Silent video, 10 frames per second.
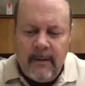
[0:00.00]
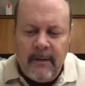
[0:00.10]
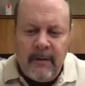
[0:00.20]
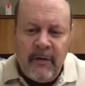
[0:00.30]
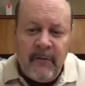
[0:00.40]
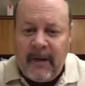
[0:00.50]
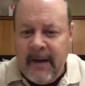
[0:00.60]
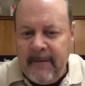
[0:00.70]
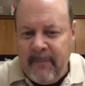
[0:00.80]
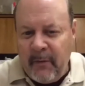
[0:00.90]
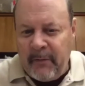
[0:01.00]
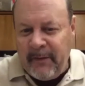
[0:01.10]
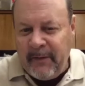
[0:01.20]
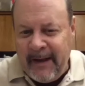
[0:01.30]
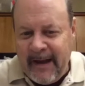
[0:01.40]
you played both
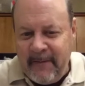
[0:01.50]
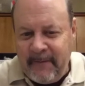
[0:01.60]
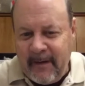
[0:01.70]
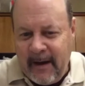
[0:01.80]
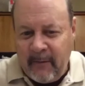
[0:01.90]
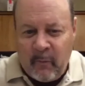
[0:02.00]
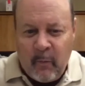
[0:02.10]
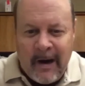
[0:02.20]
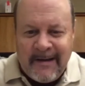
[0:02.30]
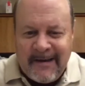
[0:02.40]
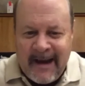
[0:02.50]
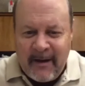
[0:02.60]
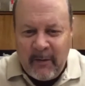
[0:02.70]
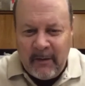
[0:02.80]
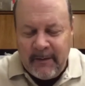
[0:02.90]
left and right
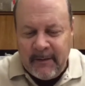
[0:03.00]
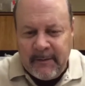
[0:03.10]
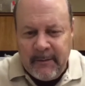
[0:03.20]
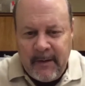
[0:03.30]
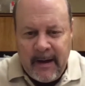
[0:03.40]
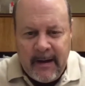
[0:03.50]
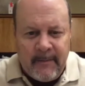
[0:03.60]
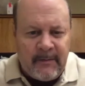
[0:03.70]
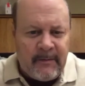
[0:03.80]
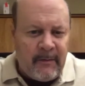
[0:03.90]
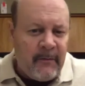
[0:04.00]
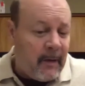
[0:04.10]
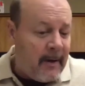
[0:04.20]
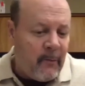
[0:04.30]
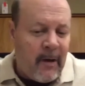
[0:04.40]
tackle in the two games. You
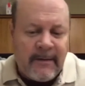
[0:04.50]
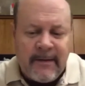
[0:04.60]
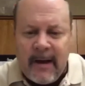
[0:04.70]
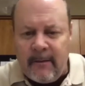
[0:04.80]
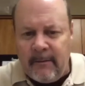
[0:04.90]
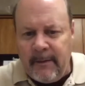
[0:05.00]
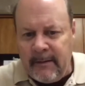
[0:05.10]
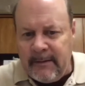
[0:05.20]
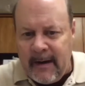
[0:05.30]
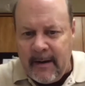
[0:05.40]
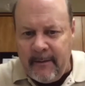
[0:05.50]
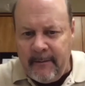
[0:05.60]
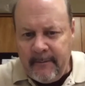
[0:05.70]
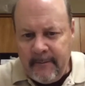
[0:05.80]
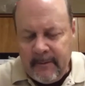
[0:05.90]
played right tackle the entire
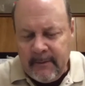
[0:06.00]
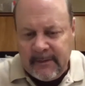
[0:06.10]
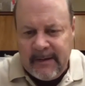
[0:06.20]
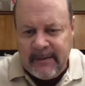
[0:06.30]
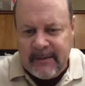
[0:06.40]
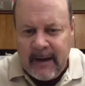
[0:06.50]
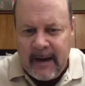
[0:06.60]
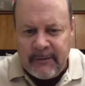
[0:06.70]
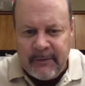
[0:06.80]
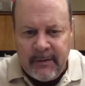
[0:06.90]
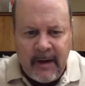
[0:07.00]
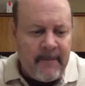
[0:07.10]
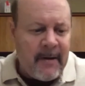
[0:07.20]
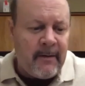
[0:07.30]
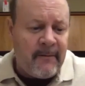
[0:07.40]
season last year. How
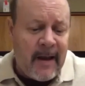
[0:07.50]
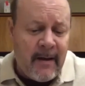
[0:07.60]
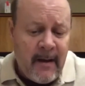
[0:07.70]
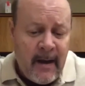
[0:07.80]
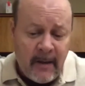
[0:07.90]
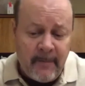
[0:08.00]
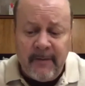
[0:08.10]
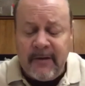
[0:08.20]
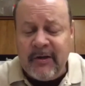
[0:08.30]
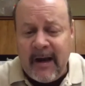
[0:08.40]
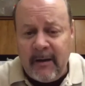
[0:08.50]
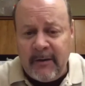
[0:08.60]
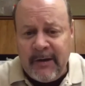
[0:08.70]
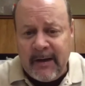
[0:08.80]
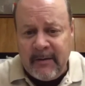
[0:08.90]
big is that? How big of a challenge
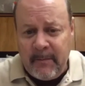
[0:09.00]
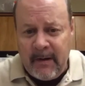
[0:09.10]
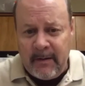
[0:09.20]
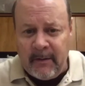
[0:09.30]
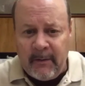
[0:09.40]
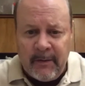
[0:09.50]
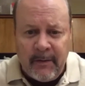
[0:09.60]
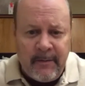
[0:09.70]
has it been to learn